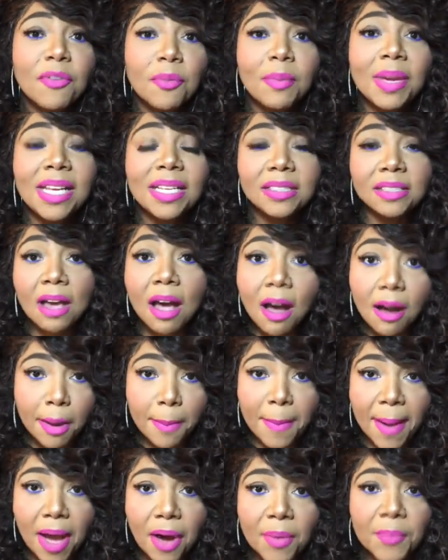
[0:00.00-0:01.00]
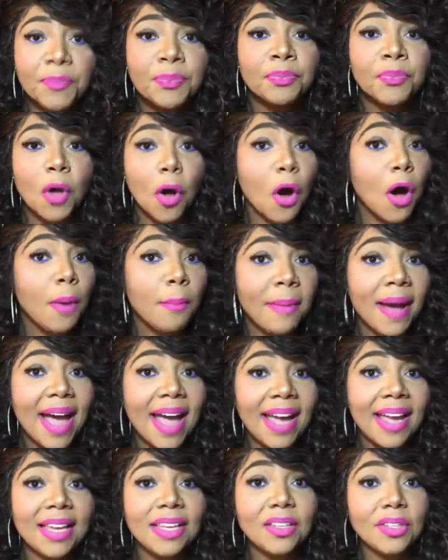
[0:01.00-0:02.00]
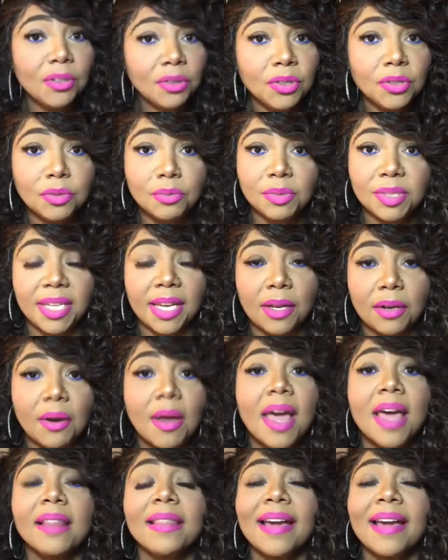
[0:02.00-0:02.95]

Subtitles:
for me to talk about on my YouTube channel.